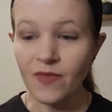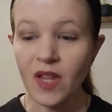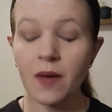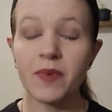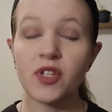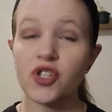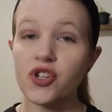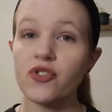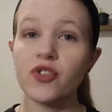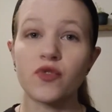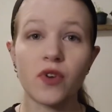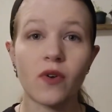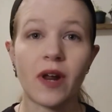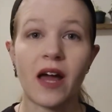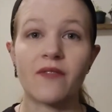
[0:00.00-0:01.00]
I mean, sure, you
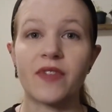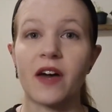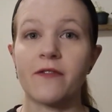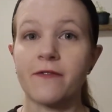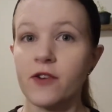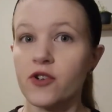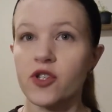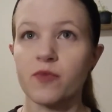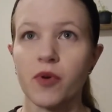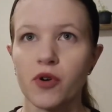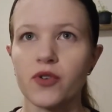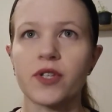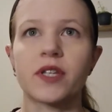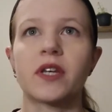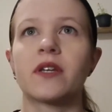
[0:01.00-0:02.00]
don't have that first
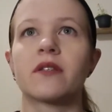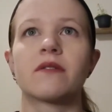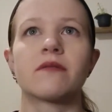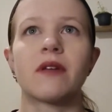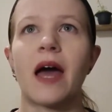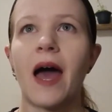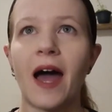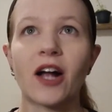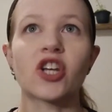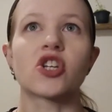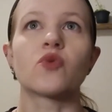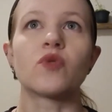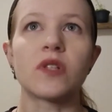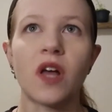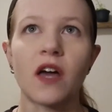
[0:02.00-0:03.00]
person
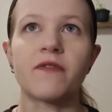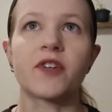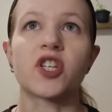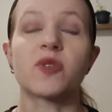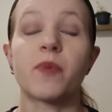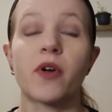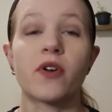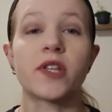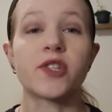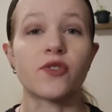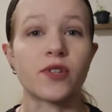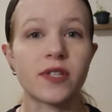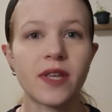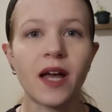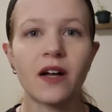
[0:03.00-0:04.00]
actual life experience
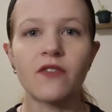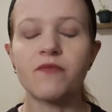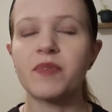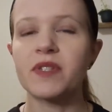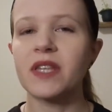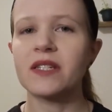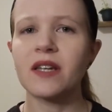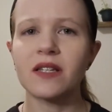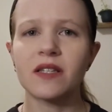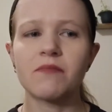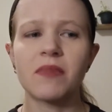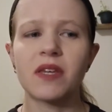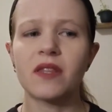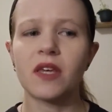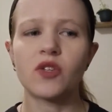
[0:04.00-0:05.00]
yourself, but that doesn't
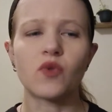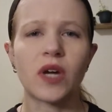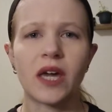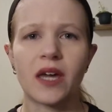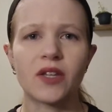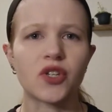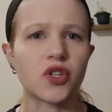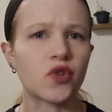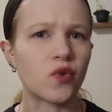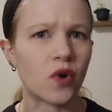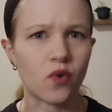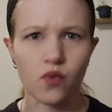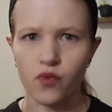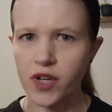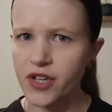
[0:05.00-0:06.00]
mean that you can't do
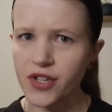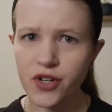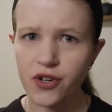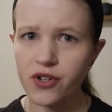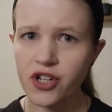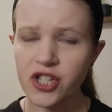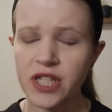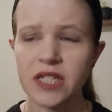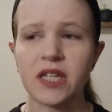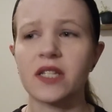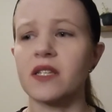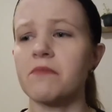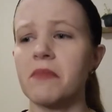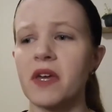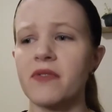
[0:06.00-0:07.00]
research. That
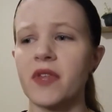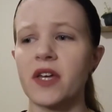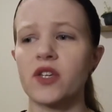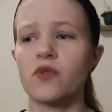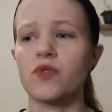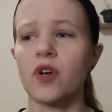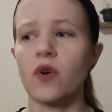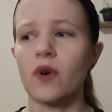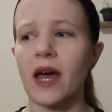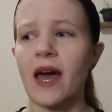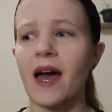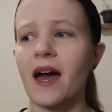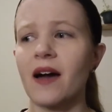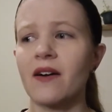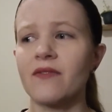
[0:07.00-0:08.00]
doesn't mean that you don't
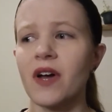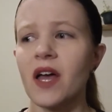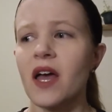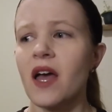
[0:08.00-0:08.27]
have